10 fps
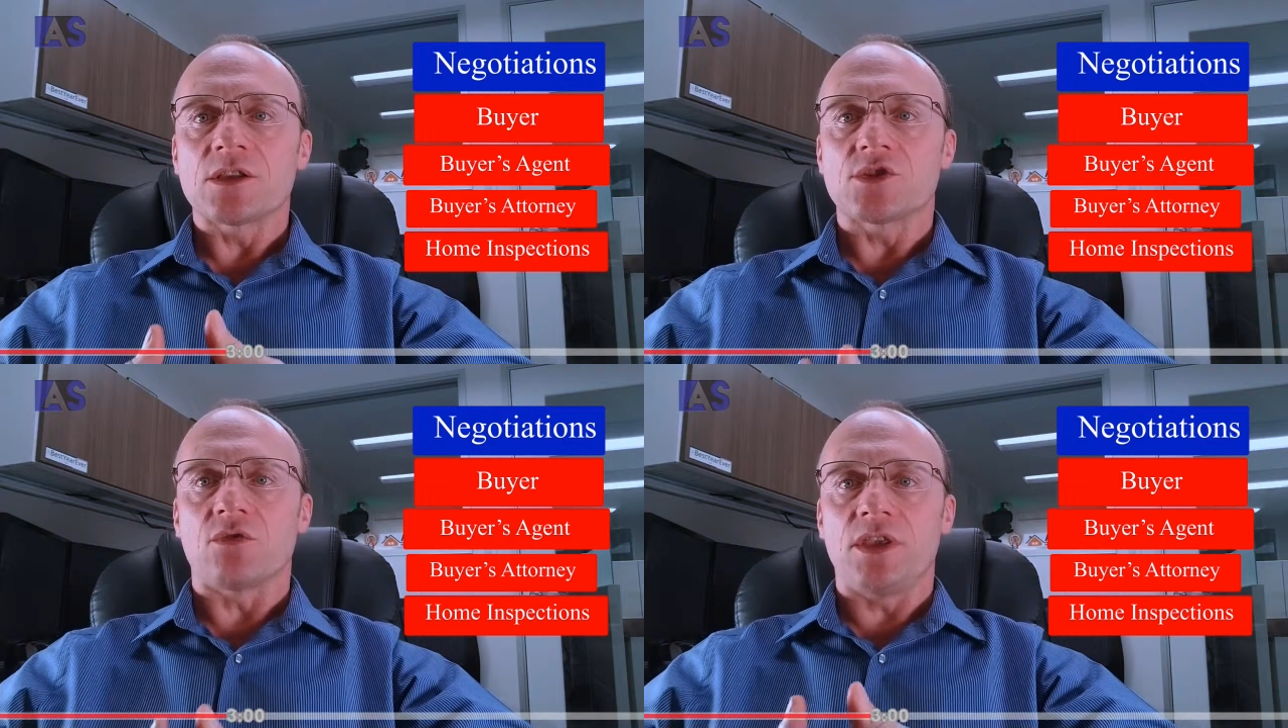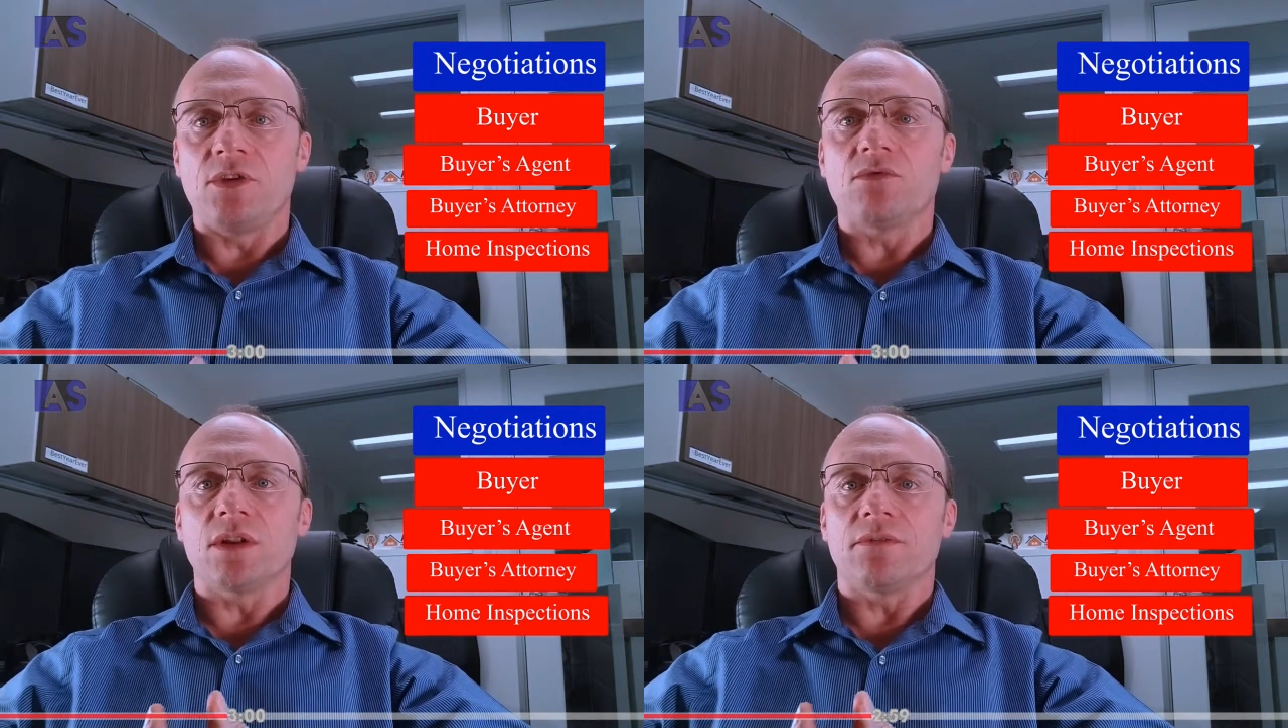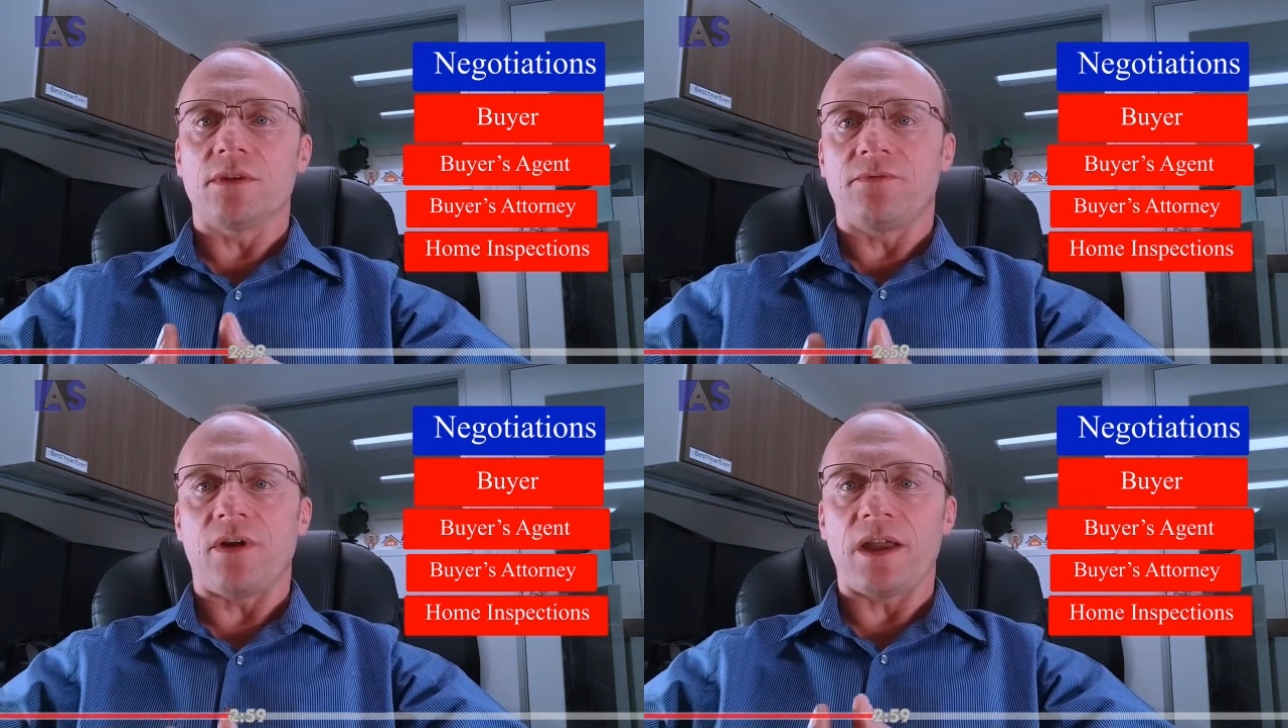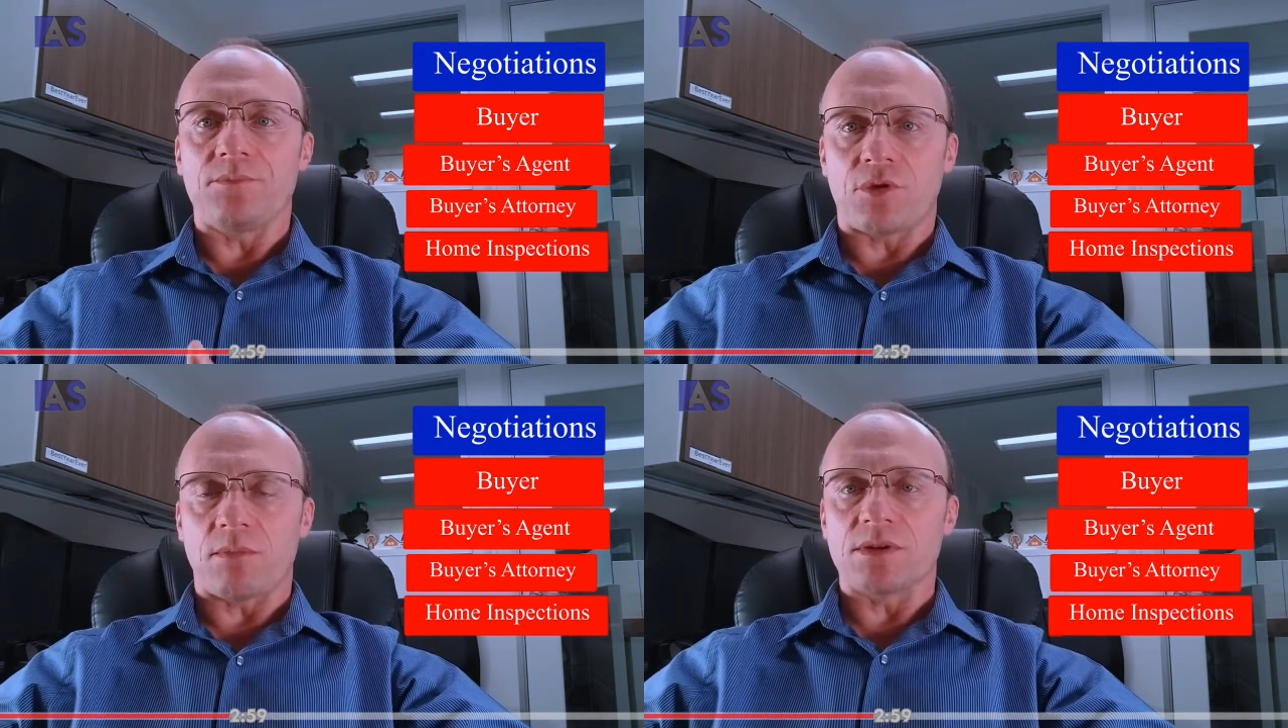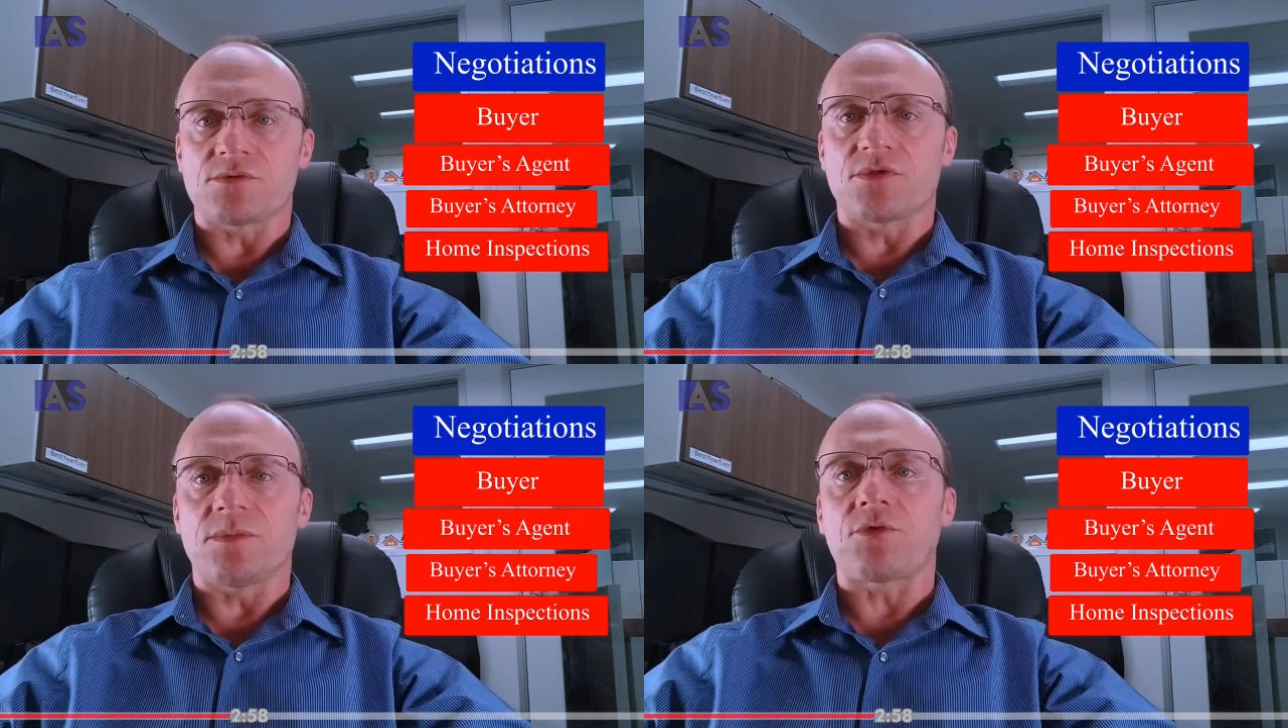So he will find
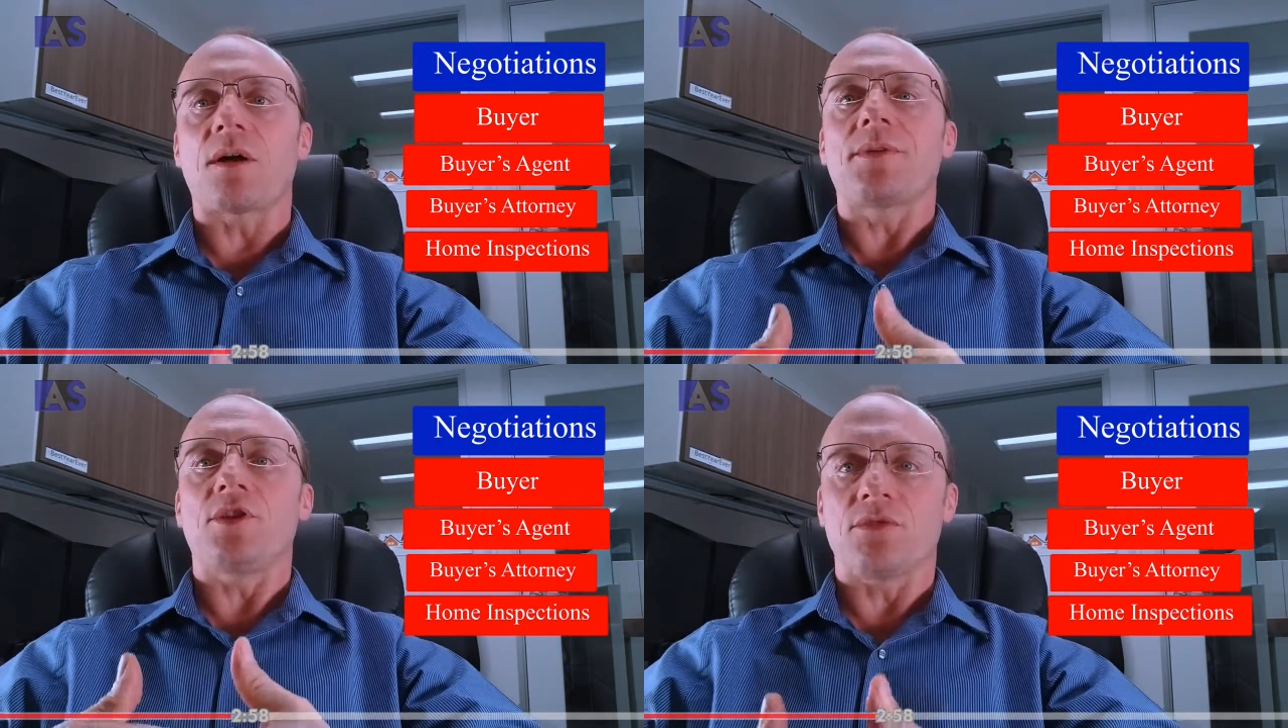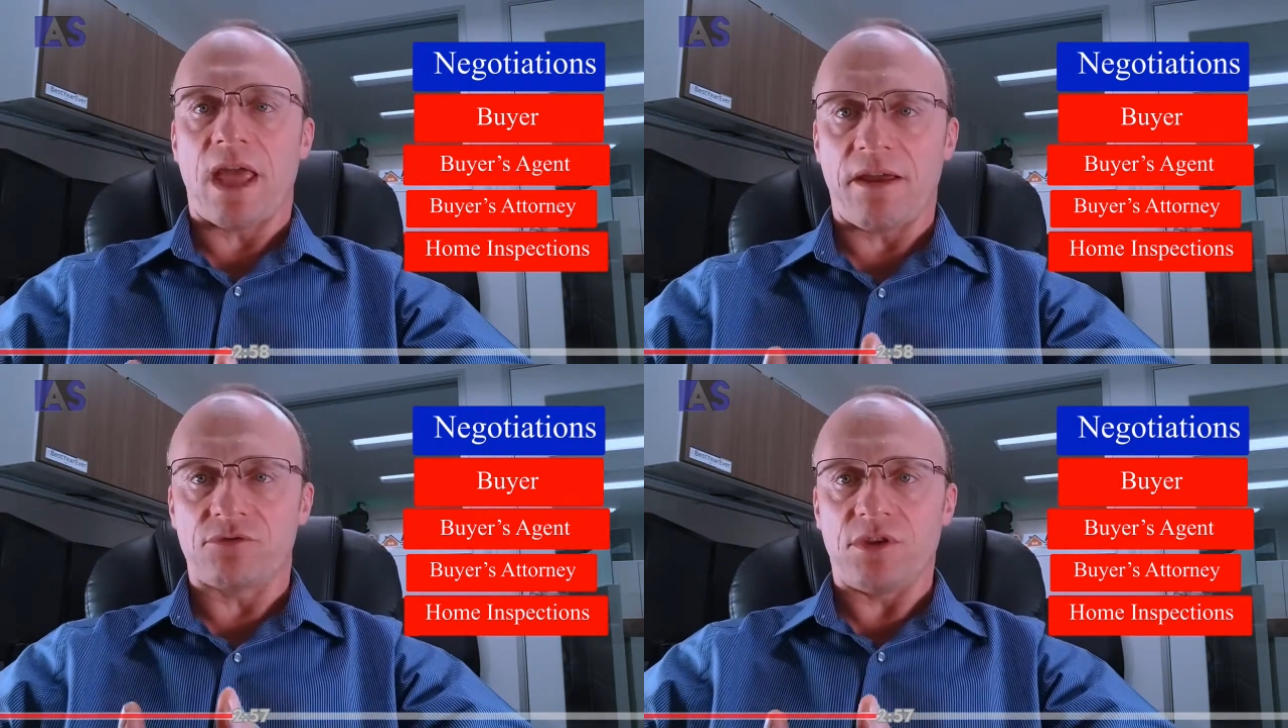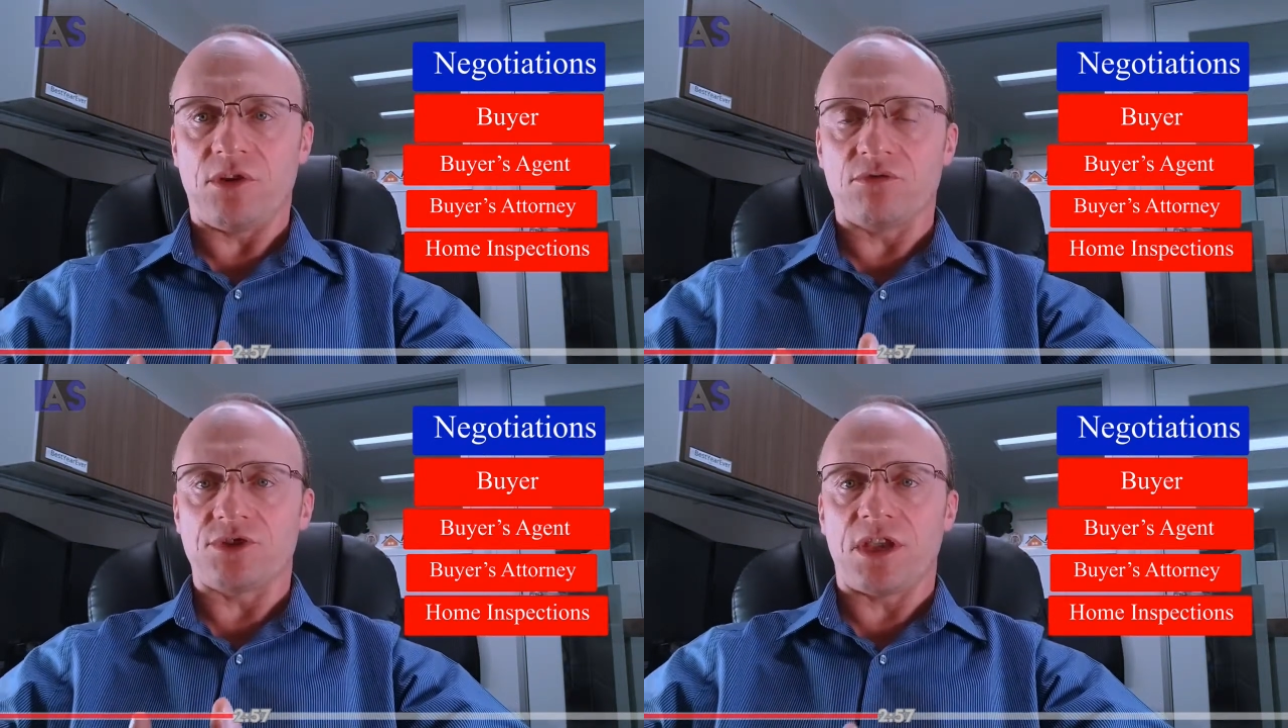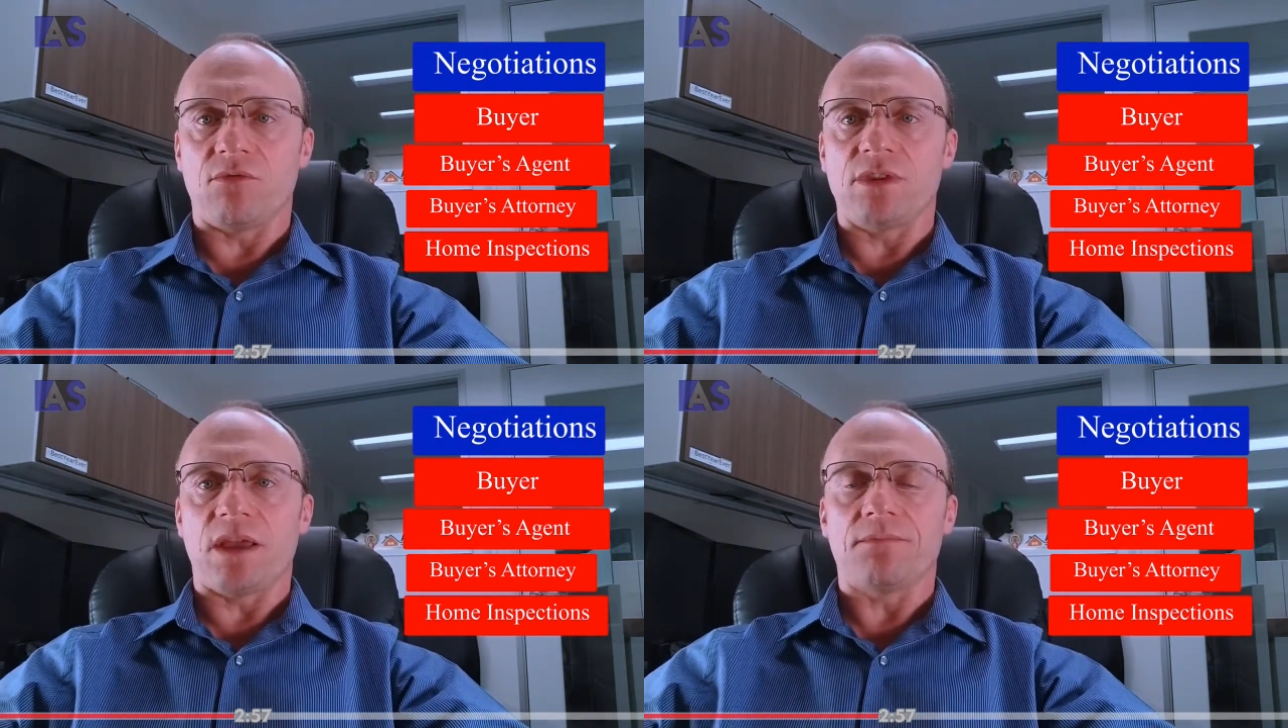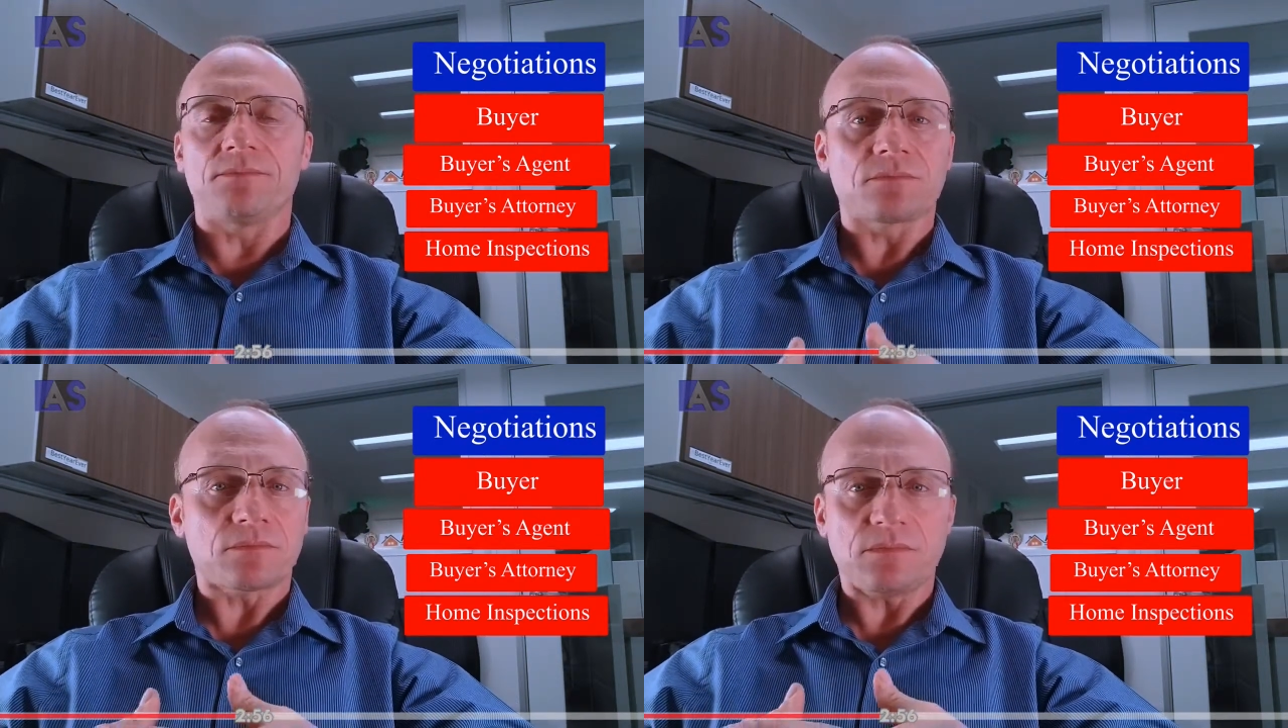problems with the property. You'll have to negotiate with them.